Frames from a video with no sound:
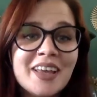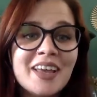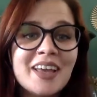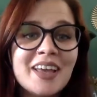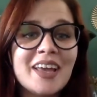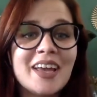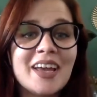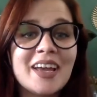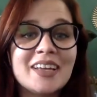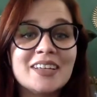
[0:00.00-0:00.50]

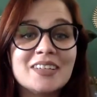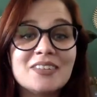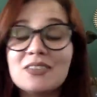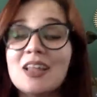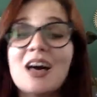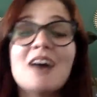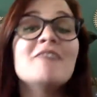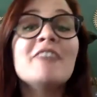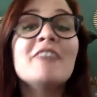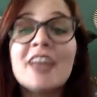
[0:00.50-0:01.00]
and
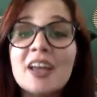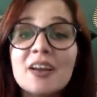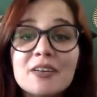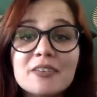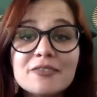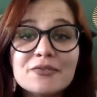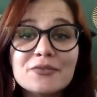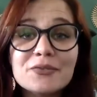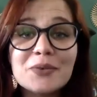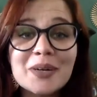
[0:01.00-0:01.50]
loving
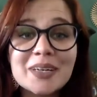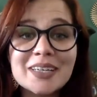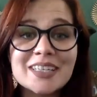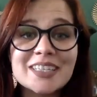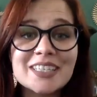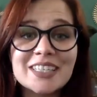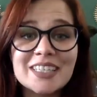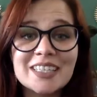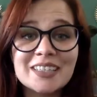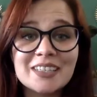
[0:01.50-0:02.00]
what
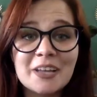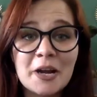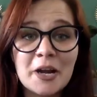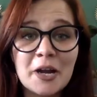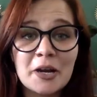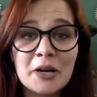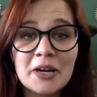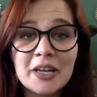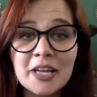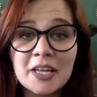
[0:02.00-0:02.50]
is in
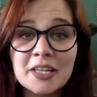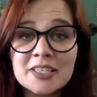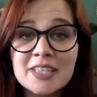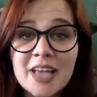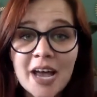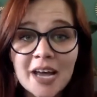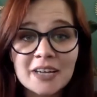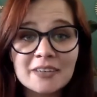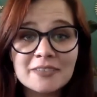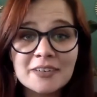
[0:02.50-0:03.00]
there
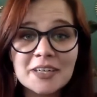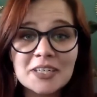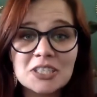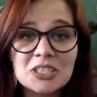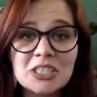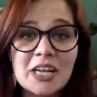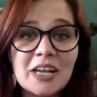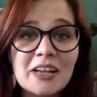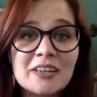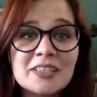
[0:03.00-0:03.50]
inside of our
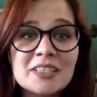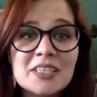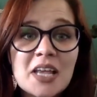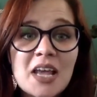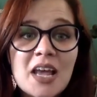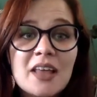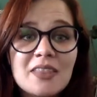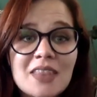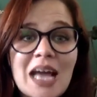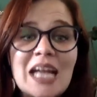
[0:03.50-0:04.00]
shells.
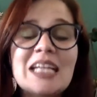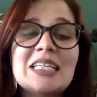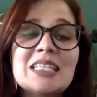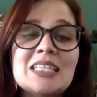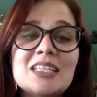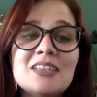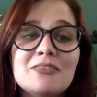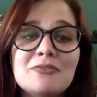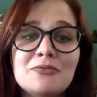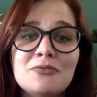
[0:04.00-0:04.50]
That is
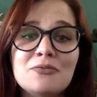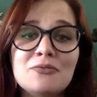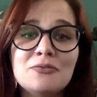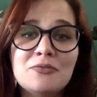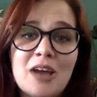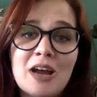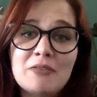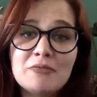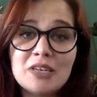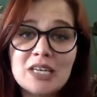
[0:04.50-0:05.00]
the
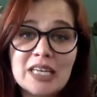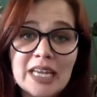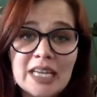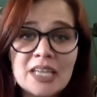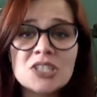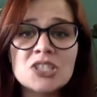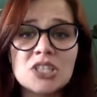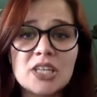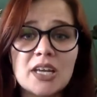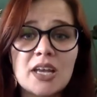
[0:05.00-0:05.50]

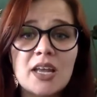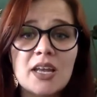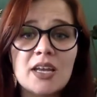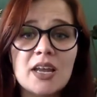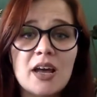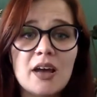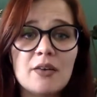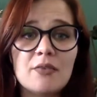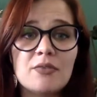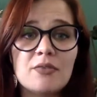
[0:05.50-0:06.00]
foundation
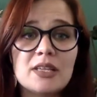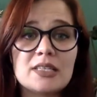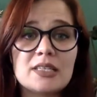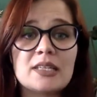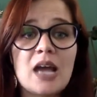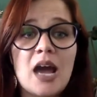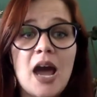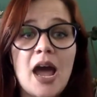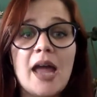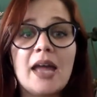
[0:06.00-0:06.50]
of this
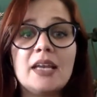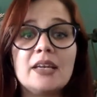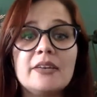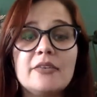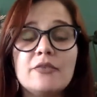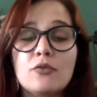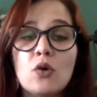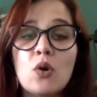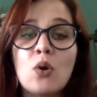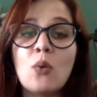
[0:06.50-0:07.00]
kind
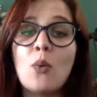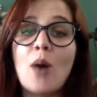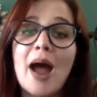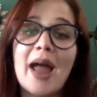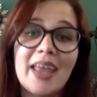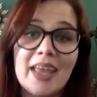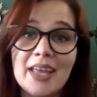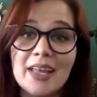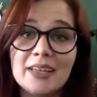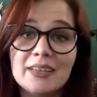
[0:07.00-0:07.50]
of
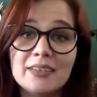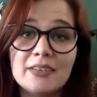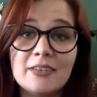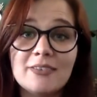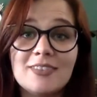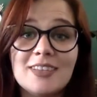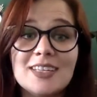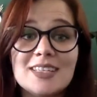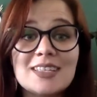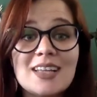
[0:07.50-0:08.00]
quiet,
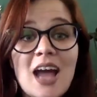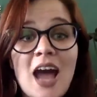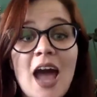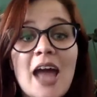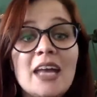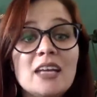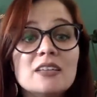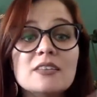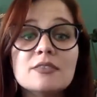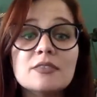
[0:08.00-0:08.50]
of this
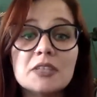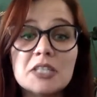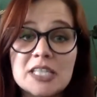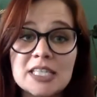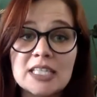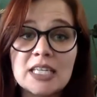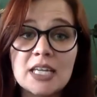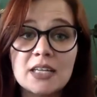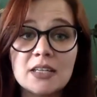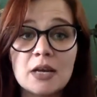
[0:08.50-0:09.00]
kind of
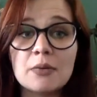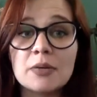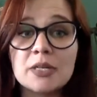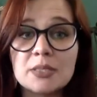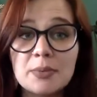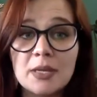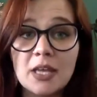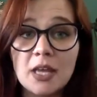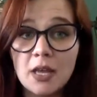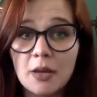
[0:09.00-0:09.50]
listening that we're
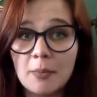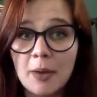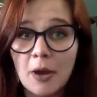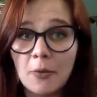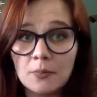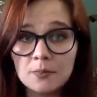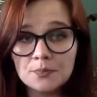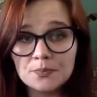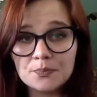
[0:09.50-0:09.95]
speaking about.